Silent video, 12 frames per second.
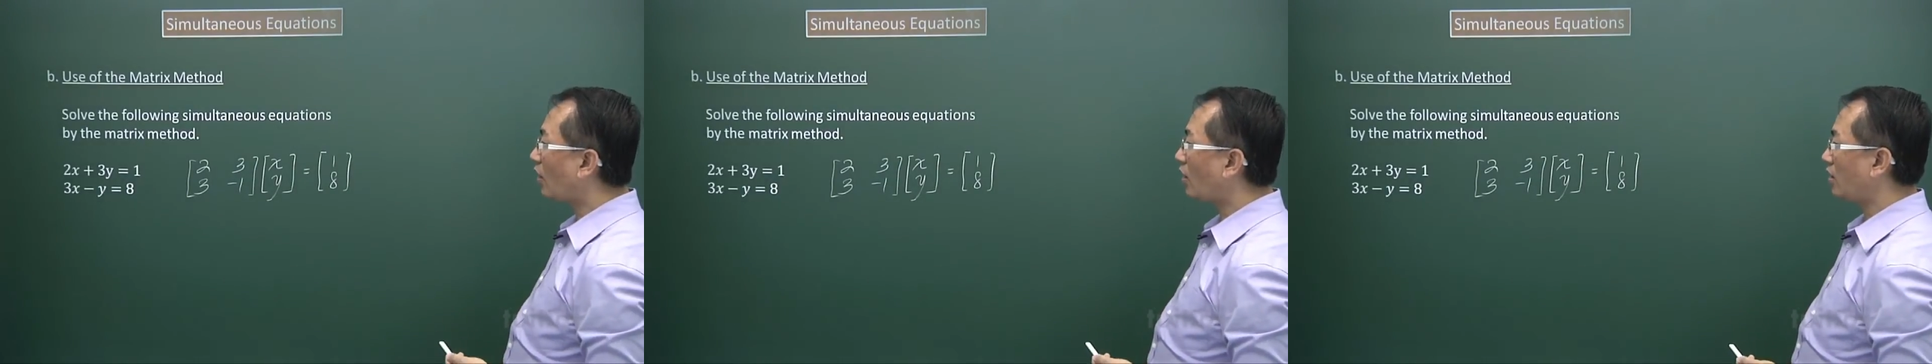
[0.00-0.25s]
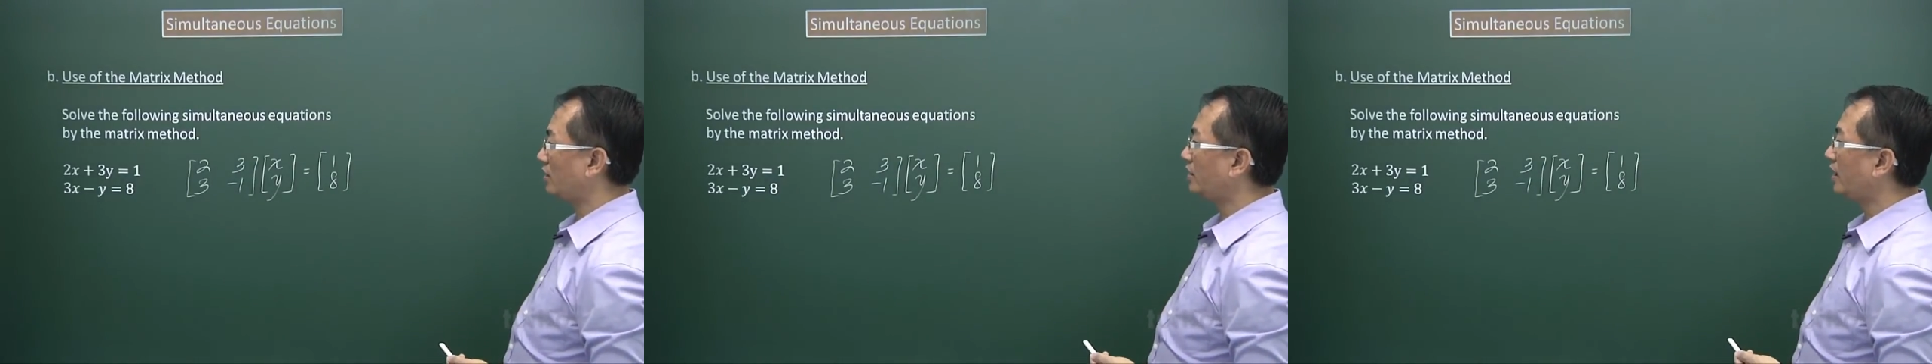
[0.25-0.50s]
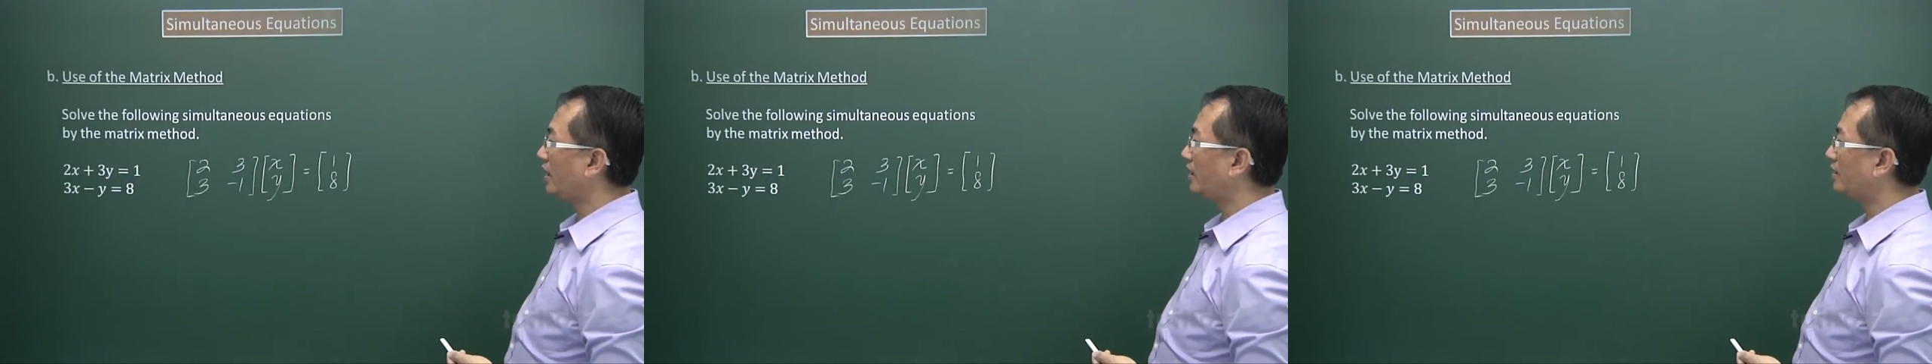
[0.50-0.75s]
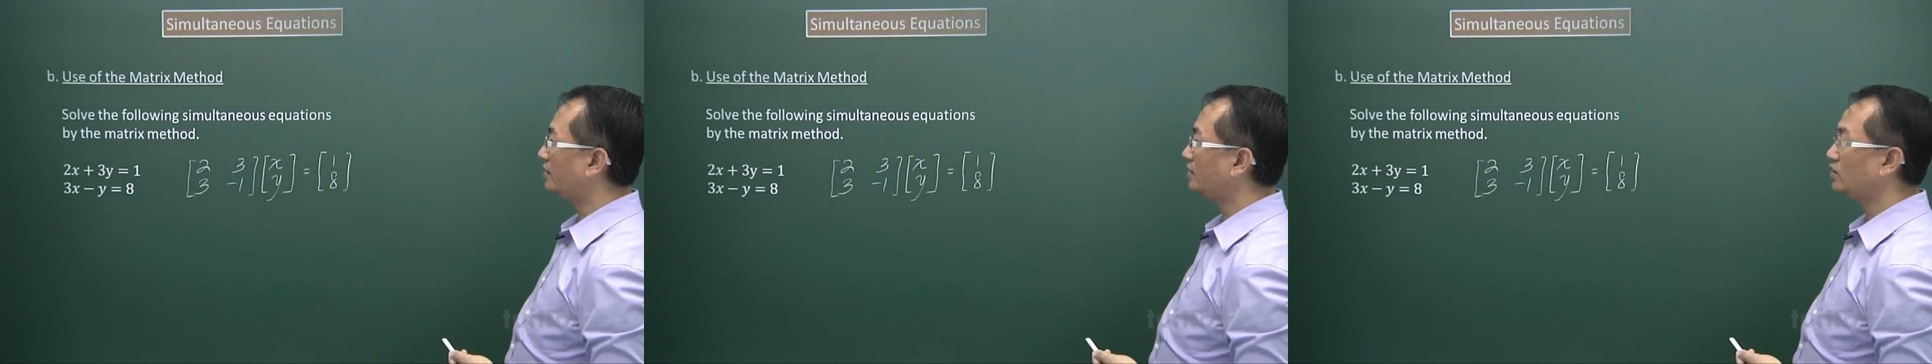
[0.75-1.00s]
on
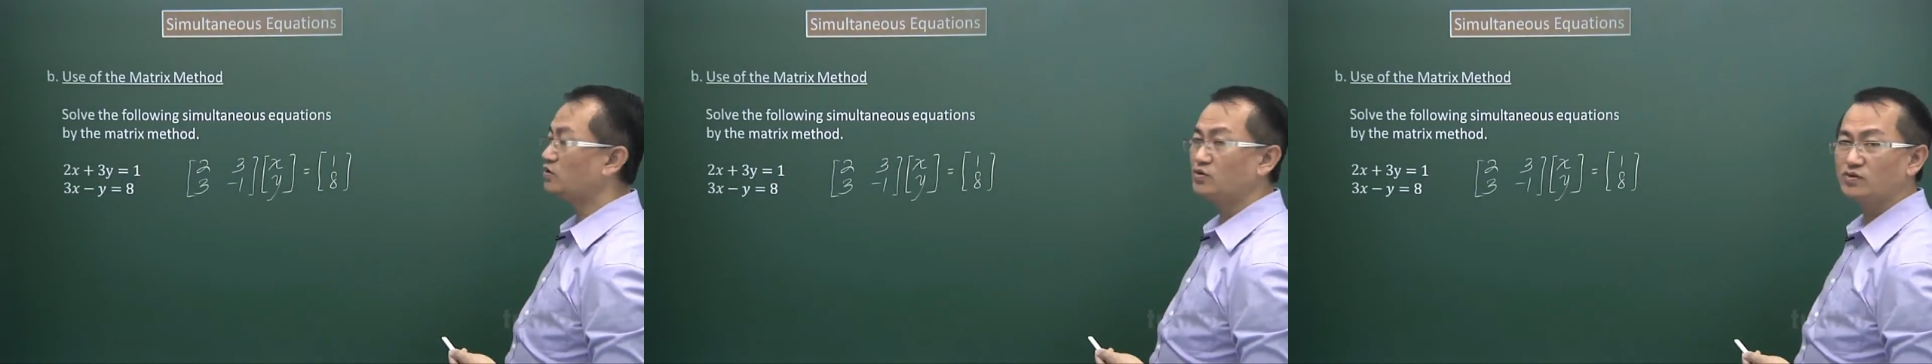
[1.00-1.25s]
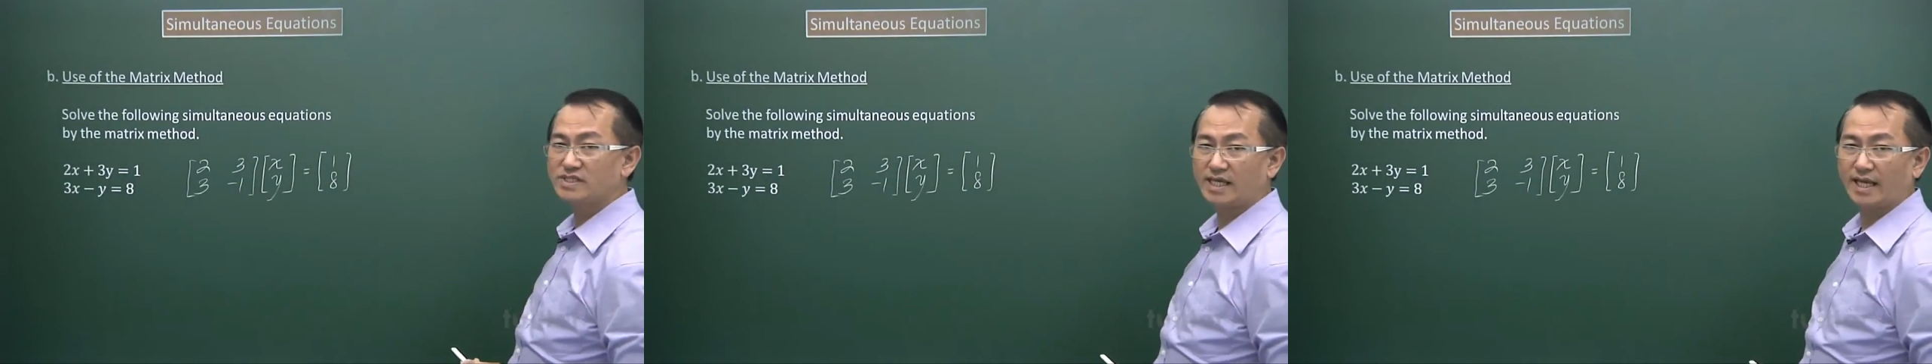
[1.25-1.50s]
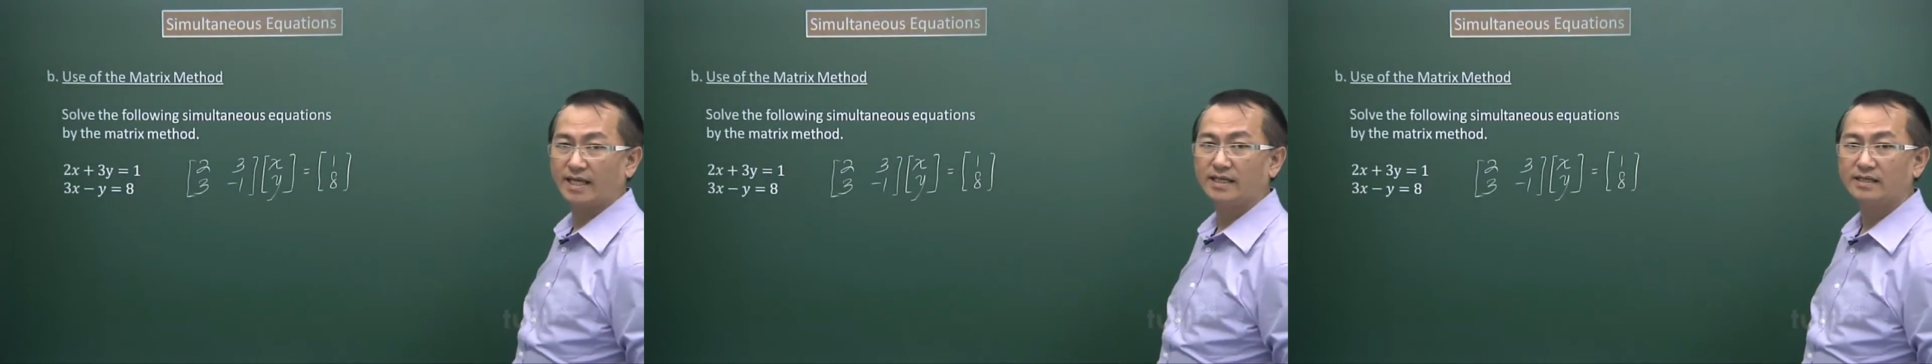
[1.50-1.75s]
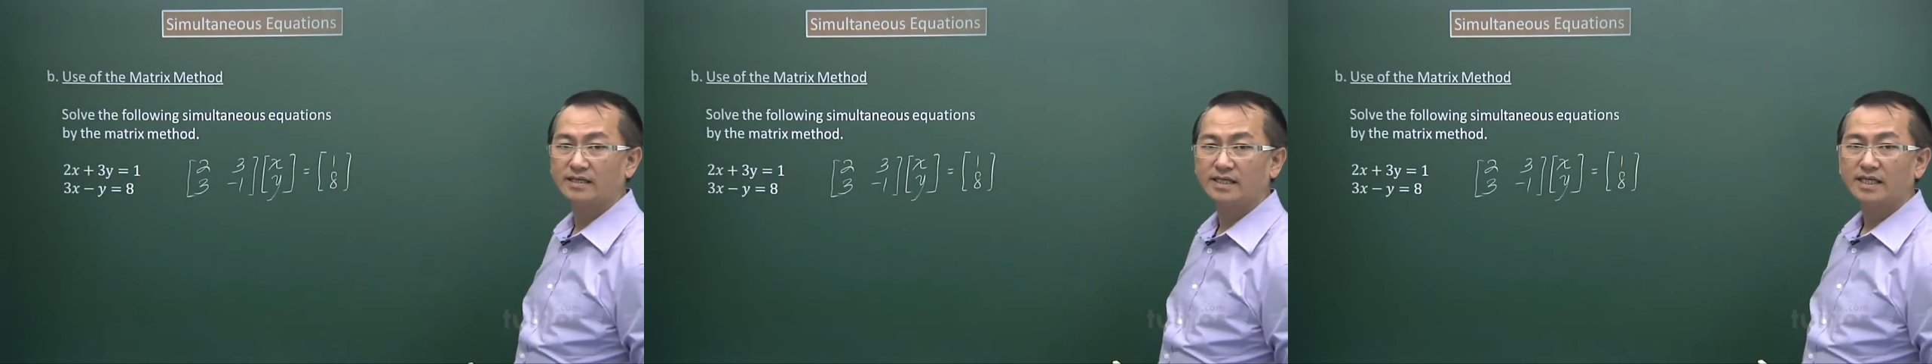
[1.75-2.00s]
using